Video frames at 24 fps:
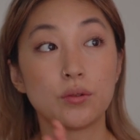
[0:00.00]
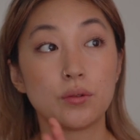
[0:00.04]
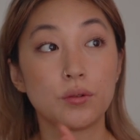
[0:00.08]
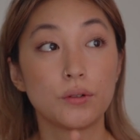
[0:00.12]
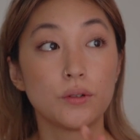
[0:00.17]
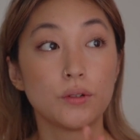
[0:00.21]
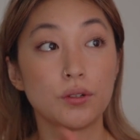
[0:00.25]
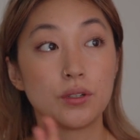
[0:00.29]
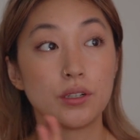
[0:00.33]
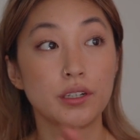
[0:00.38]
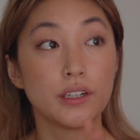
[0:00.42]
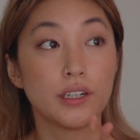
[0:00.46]

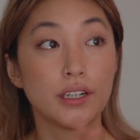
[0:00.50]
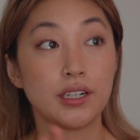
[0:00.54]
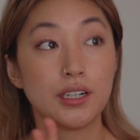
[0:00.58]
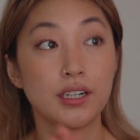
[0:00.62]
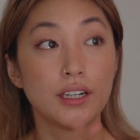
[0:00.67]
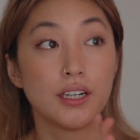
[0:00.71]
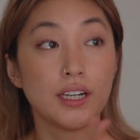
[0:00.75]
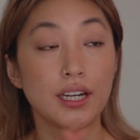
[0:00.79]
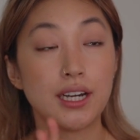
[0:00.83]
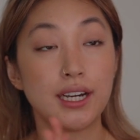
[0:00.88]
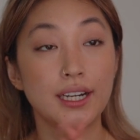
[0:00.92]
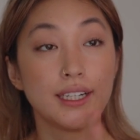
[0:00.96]
or
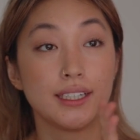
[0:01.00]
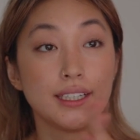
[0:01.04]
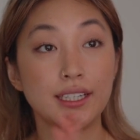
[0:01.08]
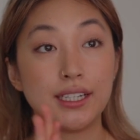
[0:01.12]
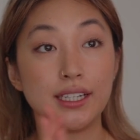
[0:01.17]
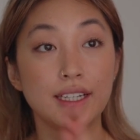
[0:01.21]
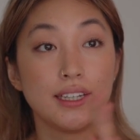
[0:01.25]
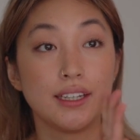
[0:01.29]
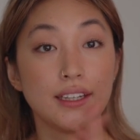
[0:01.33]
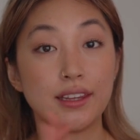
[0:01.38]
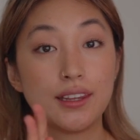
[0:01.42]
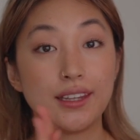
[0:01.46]

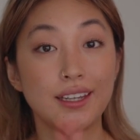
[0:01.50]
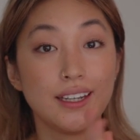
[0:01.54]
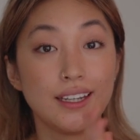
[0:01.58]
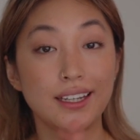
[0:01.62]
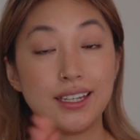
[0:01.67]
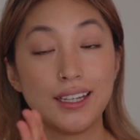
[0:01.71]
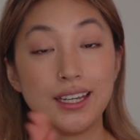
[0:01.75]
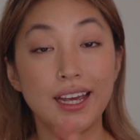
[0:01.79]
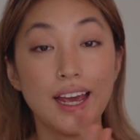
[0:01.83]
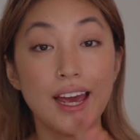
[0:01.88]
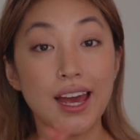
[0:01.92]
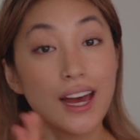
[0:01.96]

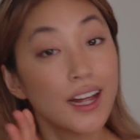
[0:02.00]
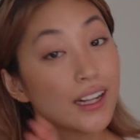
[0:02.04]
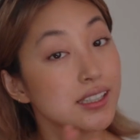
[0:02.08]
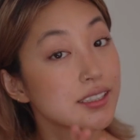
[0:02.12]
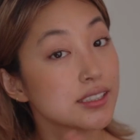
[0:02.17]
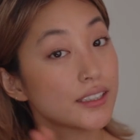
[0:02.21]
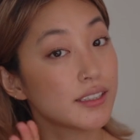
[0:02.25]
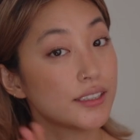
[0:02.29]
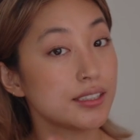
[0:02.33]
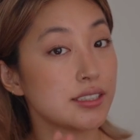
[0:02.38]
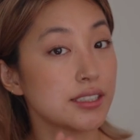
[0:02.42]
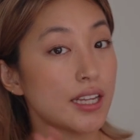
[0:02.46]
anything
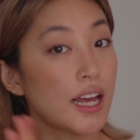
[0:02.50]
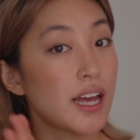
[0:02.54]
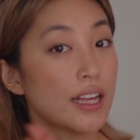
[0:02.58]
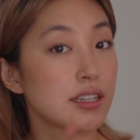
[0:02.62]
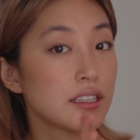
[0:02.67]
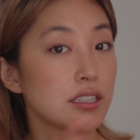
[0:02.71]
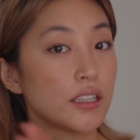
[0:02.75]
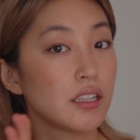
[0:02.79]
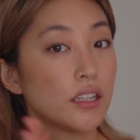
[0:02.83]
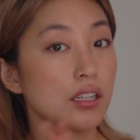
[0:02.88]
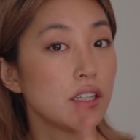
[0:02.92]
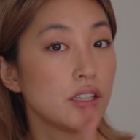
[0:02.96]
else
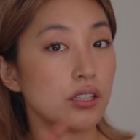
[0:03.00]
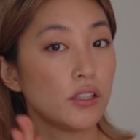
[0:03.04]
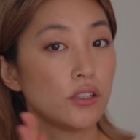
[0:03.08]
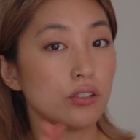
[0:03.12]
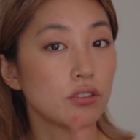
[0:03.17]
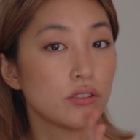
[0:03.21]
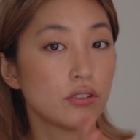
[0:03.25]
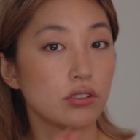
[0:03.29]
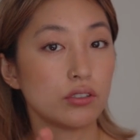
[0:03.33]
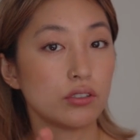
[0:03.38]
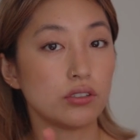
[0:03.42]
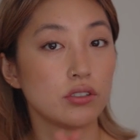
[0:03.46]
that
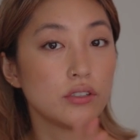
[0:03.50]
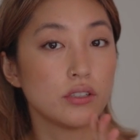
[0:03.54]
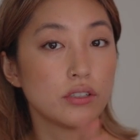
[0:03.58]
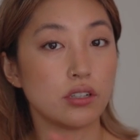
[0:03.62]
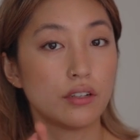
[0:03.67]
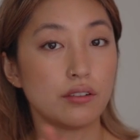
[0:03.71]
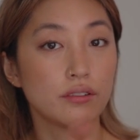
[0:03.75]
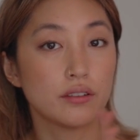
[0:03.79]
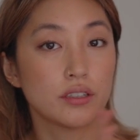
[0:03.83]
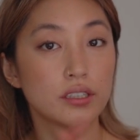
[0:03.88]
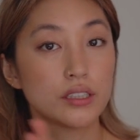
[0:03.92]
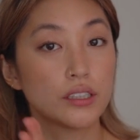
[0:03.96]
you could you
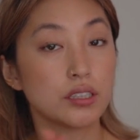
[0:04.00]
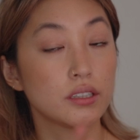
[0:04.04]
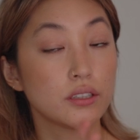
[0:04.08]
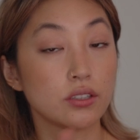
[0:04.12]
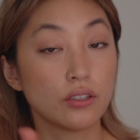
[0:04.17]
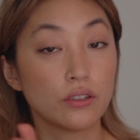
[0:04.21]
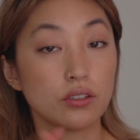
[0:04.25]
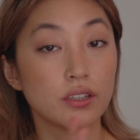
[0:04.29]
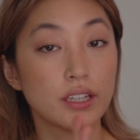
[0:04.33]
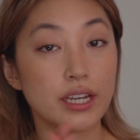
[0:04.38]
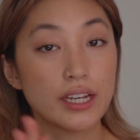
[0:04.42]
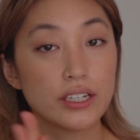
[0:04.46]
know
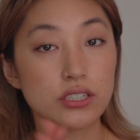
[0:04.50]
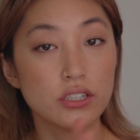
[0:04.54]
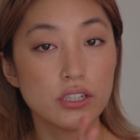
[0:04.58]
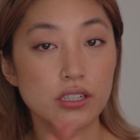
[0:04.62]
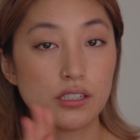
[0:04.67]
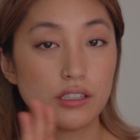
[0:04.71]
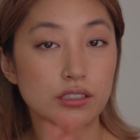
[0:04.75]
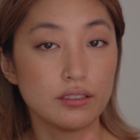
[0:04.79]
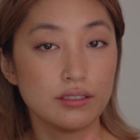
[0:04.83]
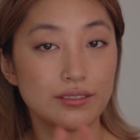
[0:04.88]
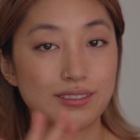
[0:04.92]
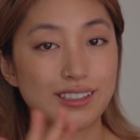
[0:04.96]
curl your
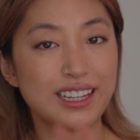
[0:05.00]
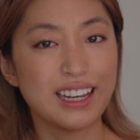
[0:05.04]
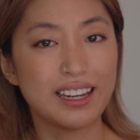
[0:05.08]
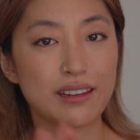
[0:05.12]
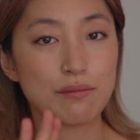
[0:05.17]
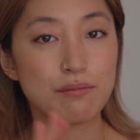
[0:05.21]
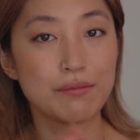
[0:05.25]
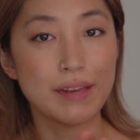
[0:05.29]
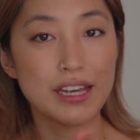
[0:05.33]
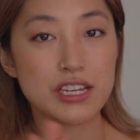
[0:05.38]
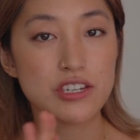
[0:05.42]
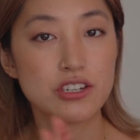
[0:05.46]
lashes
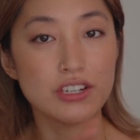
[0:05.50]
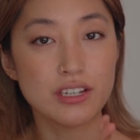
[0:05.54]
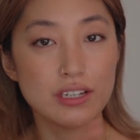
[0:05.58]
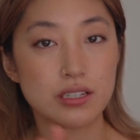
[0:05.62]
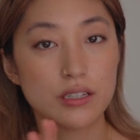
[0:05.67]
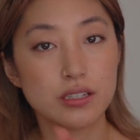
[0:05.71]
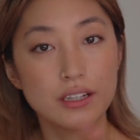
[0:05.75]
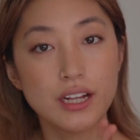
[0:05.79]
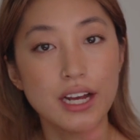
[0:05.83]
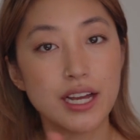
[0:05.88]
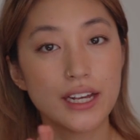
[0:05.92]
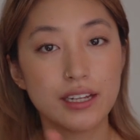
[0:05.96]
like
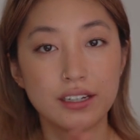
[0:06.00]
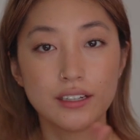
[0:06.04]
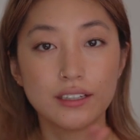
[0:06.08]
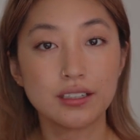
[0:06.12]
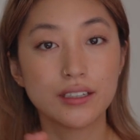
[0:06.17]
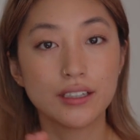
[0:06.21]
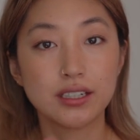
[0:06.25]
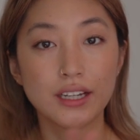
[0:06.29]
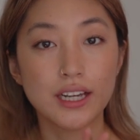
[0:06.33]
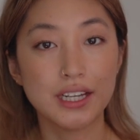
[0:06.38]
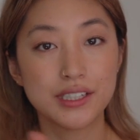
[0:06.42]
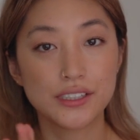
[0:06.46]
matches
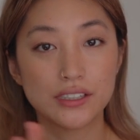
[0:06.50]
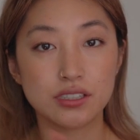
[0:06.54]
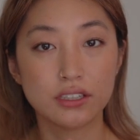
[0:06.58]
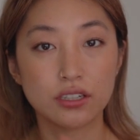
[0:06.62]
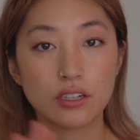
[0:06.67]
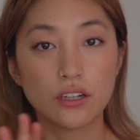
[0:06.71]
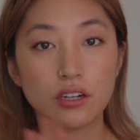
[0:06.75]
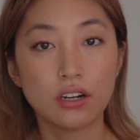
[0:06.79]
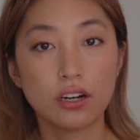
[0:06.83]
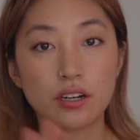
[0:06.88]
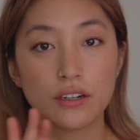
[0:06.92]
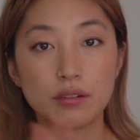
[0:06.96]
lighter and
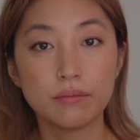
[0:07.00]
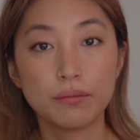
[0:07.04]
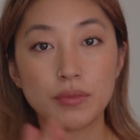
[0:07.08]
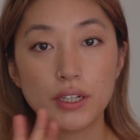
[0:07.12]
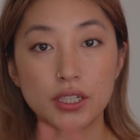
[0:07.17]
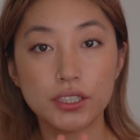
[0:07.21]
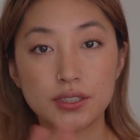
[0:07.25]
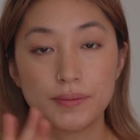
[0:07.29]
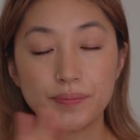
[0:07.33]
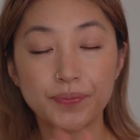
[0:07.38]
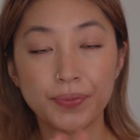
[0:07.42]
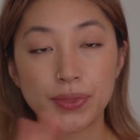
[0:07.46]
cotton
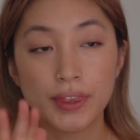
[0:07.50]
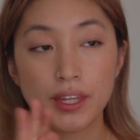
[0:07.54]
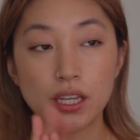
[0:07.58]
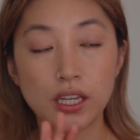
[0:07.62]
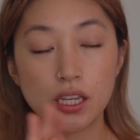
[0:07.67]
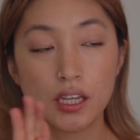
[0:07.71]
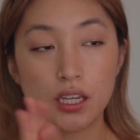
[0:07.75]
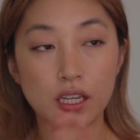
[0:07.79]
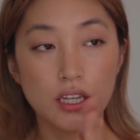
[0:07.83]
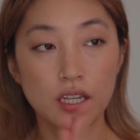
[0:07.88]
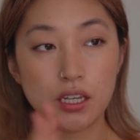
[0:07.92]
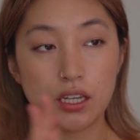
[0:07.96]
bud
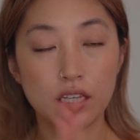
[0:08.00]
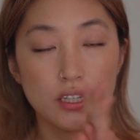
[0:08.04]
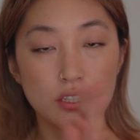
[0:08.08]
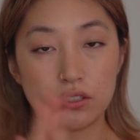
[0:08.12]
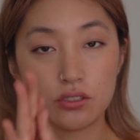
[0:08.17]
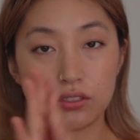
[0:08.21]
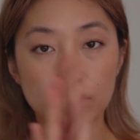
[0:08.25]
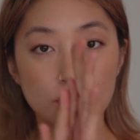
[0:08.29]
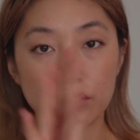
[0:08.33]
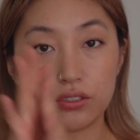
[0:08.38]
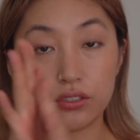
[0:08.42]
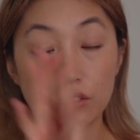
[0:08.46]

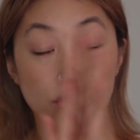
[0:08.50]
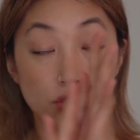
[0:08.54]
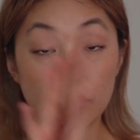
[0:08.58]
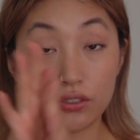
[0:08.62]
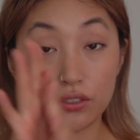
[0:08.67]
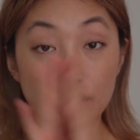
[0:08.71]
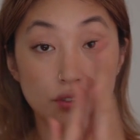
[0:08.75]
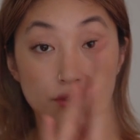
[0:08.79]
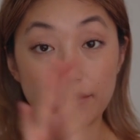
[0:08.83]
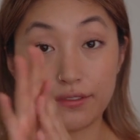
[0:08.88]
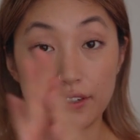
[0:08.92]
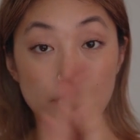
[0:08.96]
you just
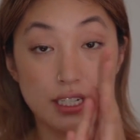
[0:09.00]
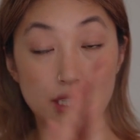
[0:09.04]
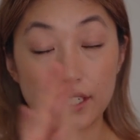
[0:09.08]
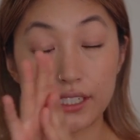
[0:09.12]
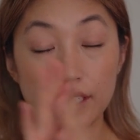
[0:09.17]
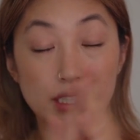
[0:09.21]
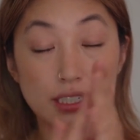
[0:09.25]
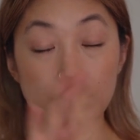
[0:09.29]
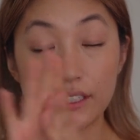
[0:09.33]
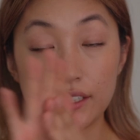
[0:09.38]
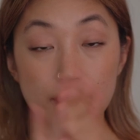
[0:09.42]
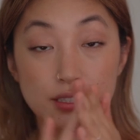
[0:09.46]
use your
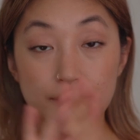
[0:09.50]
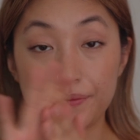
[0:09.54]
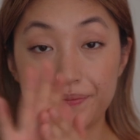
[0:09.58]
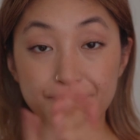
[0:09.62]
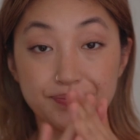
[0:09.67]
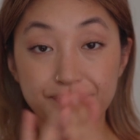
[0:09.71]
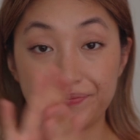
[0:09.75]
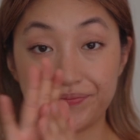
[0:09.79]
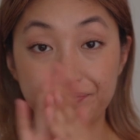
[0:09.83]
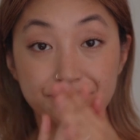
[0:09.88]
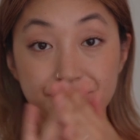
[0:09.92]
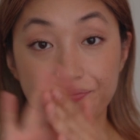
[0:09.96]
fingers
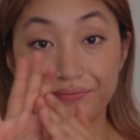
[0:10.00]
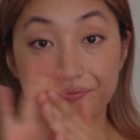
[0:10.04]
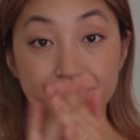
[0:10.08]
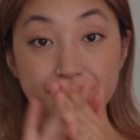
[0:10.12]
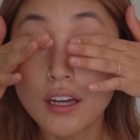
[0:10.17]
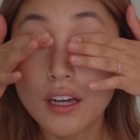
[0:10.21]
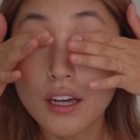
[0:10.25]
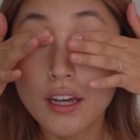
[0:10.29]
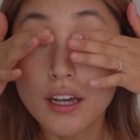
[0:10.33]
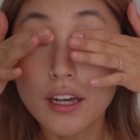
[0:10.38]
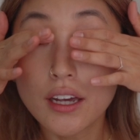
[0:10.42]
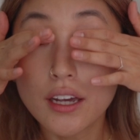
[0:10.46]

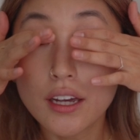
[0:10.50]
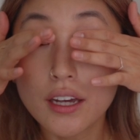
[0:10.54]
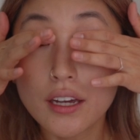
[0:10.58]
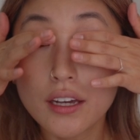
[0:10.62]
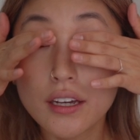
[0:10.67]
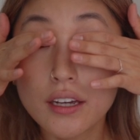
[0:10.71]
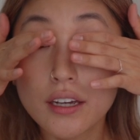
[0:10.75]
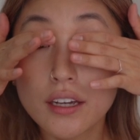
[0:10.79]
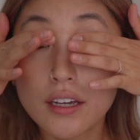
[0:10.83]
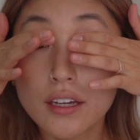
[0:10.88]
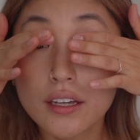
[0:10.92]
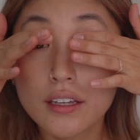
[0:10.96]

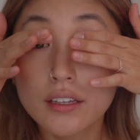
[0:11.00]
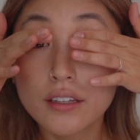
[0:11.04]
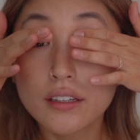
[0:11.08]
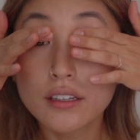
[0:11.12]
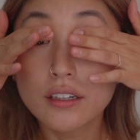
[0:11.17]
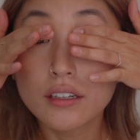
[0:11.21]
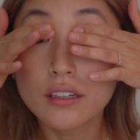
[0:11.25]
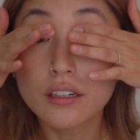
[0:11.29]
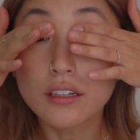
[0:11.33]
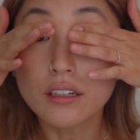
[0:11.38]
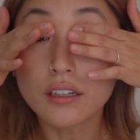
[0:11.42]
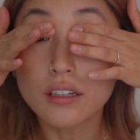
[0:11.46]
and
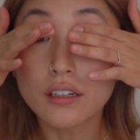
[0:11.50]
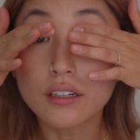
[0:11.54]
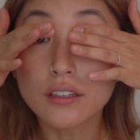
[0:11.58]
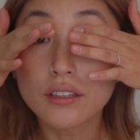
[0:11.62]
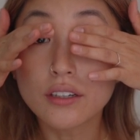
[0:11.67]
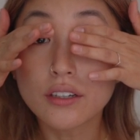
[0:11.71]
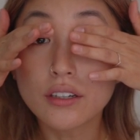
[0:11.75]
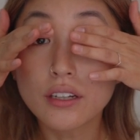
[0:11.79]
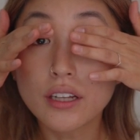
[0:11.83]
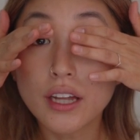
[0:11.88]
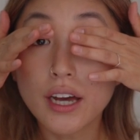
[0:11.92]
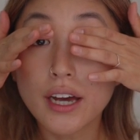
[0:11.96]
curl
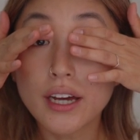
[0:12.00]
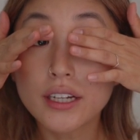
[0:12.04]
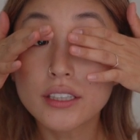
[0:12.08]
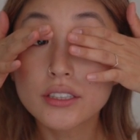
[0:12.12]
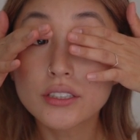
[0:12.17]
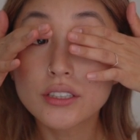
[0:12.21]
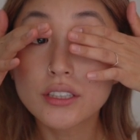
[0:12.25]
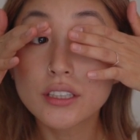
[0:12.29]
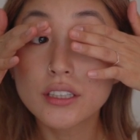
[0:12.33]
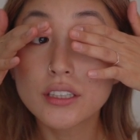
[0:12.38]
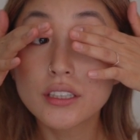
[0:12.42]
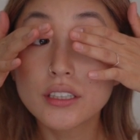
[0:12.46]
your
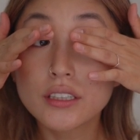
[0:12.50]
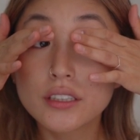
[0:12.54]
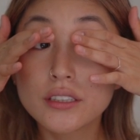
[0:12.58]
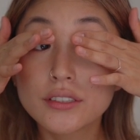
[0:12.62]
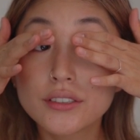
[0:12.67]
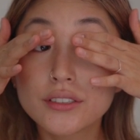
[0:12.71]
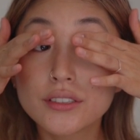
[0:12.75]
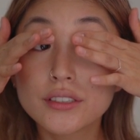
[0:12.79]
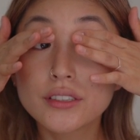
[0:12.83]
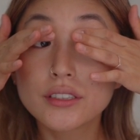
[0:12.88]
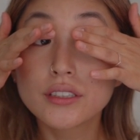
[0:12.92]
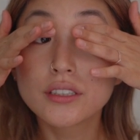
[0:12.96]

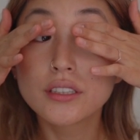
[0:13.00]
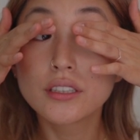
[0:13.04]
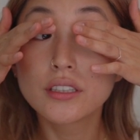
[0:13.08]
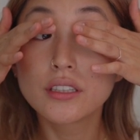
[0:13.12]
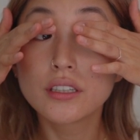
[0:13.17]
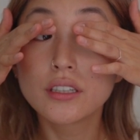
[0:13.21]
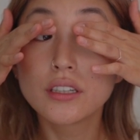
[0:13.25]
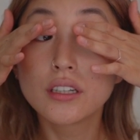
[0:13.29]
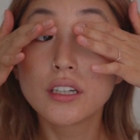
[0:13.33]
lashes